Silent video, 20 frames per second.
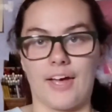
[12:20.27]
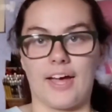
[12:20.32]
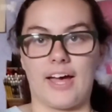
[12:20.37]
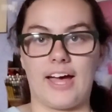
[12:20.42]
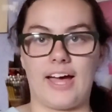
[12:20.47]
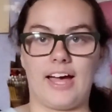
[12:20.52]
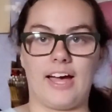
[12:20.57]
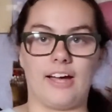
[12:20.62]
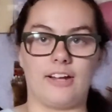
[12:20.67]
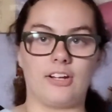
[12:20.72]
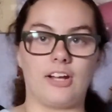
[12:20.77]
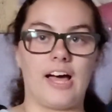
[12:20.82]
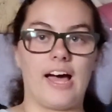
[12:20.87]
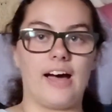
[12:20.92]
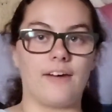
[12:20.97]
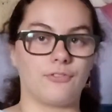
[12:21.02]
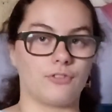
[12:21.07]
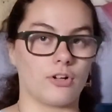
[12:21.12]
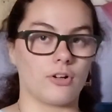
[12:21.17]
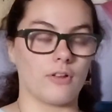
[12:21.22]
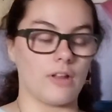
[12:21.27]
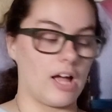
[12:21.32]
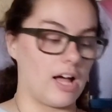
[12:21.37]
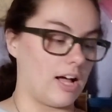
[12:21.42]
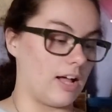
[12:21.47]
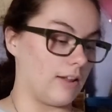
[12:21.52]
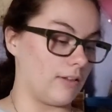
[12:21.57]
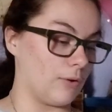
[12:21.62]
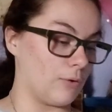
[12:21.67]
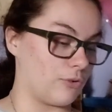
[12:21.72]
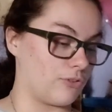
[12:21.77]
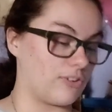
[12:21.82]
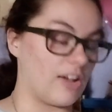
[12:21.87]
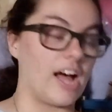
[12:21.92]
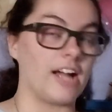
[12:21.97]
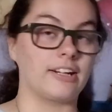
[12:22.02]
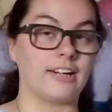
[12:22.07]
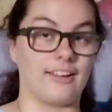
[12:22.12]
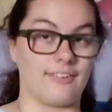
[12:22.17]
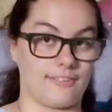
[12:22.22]
And after Lewis
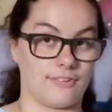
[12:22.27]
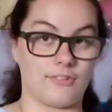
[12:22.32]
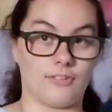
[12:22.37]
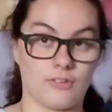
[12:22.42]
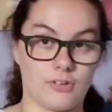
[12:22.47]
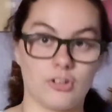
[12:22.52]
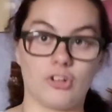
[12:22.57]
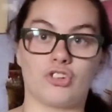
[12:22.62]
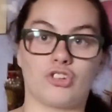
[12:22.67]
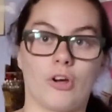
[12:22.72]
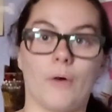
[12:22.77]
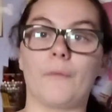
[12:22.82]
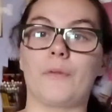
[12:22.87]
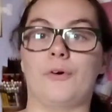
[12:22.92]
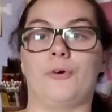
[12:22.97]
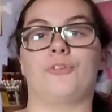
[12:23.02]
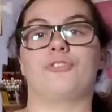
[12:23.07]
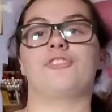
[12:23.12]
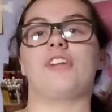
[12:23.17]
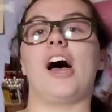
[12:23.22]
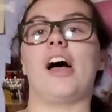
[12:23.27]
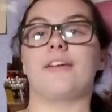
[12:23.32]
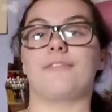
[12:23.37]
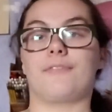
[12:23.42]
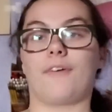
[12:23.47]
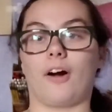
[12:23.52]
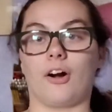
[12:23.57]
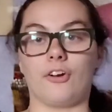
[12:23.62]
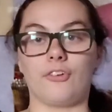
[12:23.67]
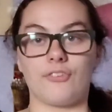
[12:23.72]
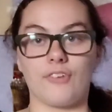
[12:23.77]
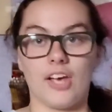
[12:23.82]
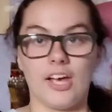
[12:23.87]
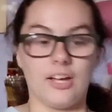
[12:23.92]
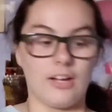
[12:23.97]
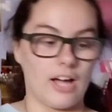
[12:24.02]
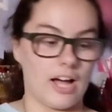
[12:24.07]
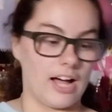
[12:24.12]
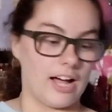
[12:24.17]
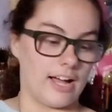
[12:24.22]
died, because Joe Lewis died first,
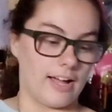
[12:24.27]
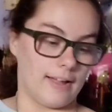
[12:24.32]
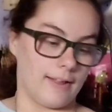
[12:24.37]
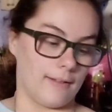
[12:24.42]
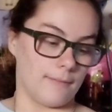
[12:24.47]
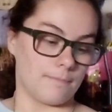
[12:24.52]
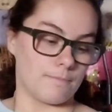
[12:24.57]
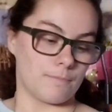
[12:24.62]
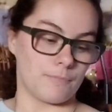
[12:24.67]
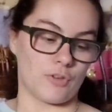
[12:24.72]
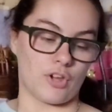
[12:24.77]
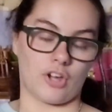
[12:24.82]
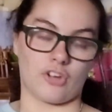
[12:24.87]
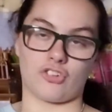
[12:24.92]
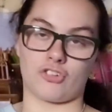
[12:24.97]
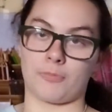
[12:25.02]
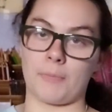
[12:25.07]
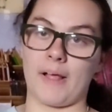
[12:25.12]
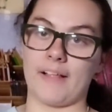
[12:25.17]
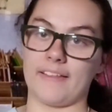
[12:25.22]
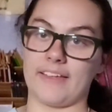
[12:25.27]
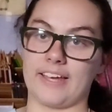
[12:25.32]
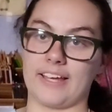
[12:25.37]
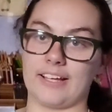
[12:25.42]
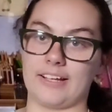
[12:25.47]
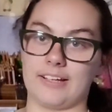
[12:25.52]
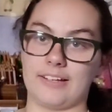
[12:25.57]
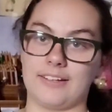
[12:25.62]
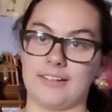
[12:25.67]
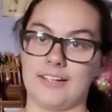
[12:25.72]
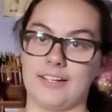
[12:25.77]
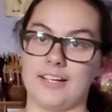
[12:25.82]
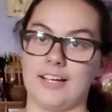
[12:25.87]
Schmeling